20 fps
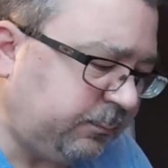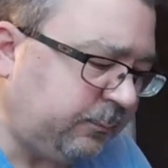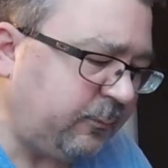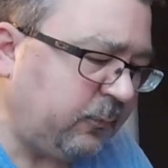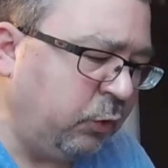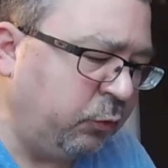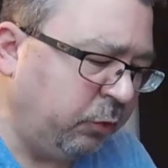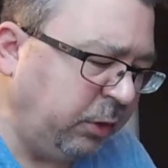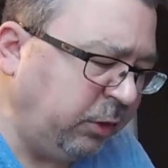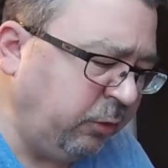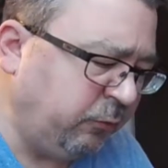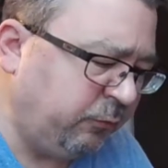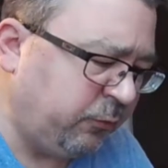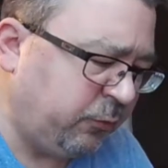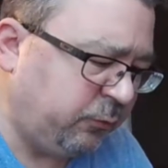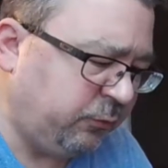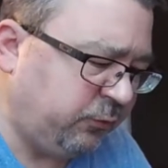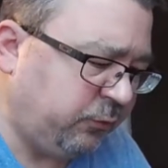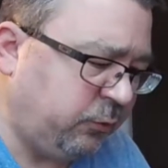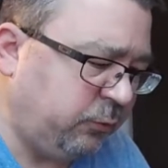or earphone,
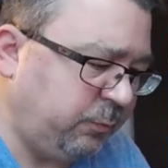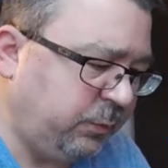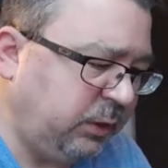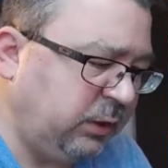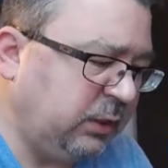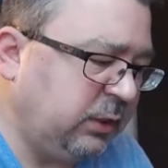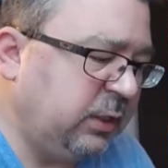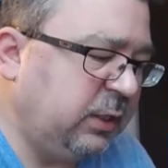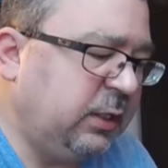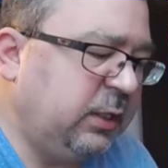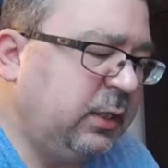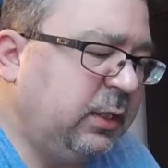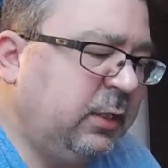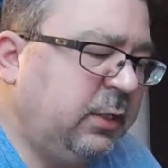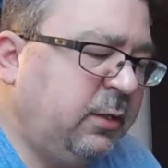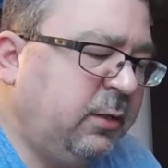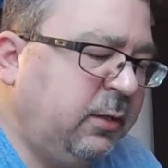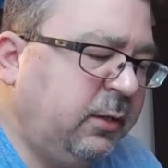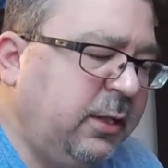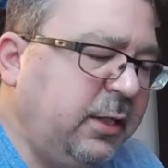excuse me,
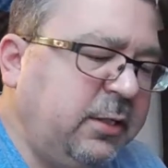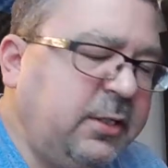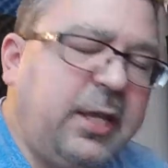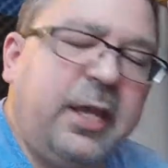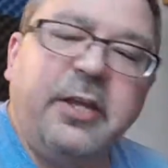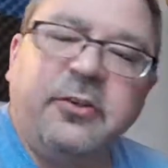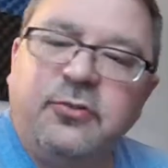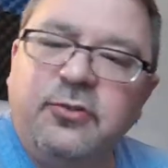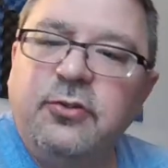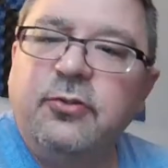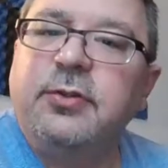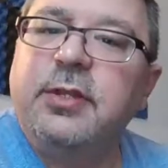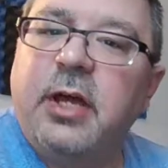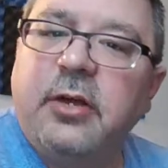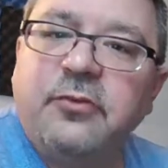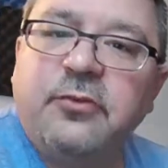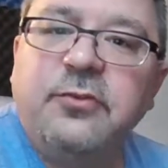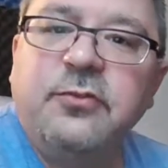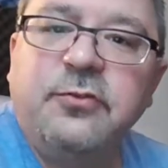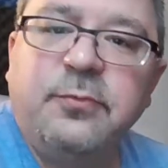then the
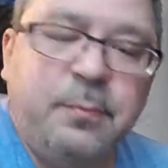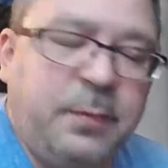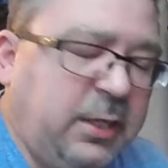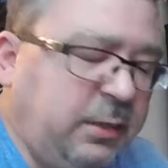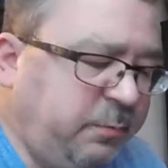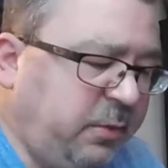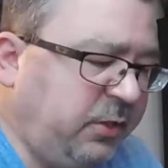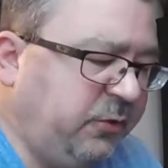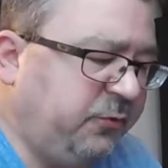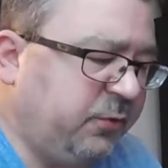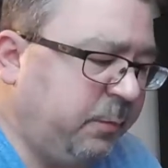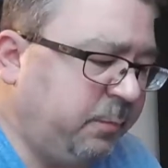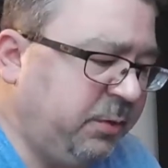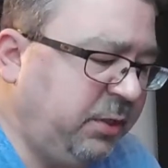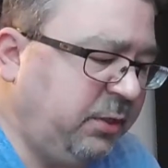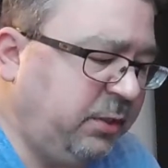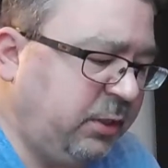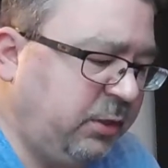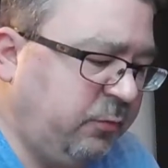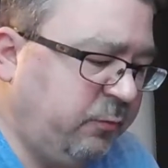S2000s may be something
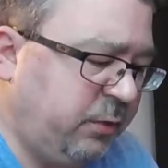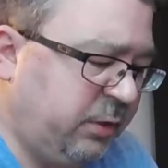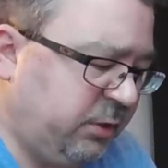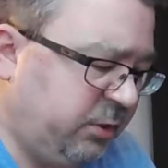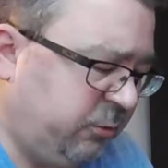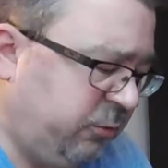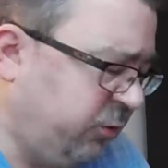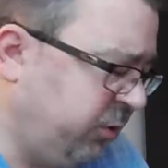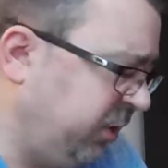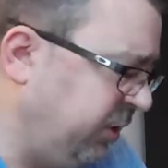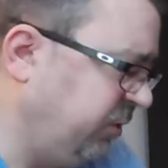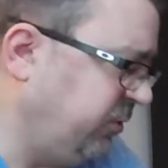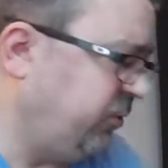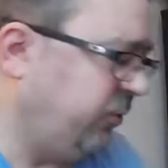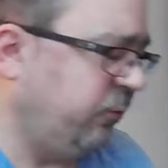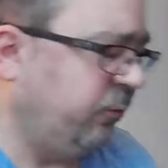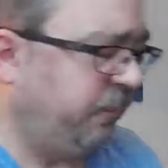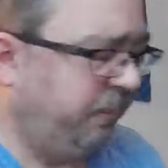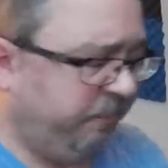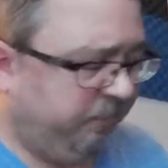that you want to look into.